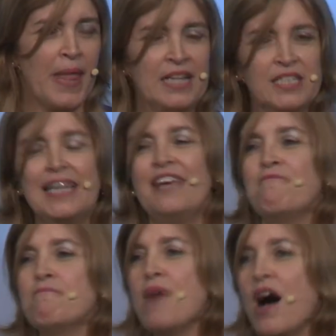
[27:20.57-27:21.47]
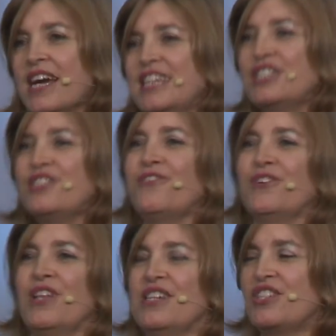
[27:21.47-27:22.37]
and to live
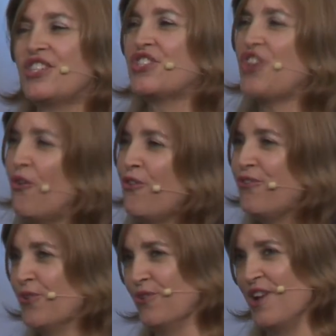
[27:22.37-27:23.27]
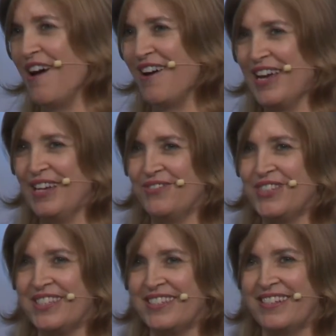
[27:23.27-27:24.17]
mindful and soulful lives.